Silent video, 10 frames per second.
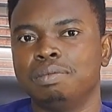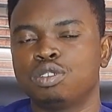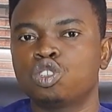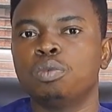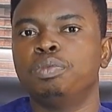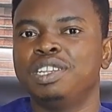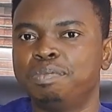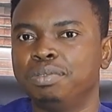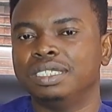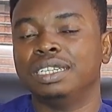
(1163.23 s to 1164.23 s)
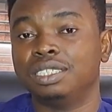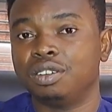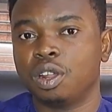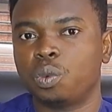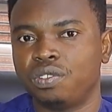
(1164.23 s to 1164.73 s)
somebody possess
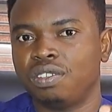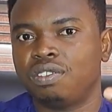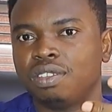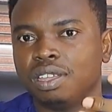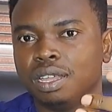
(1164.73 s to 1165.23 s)
the requisite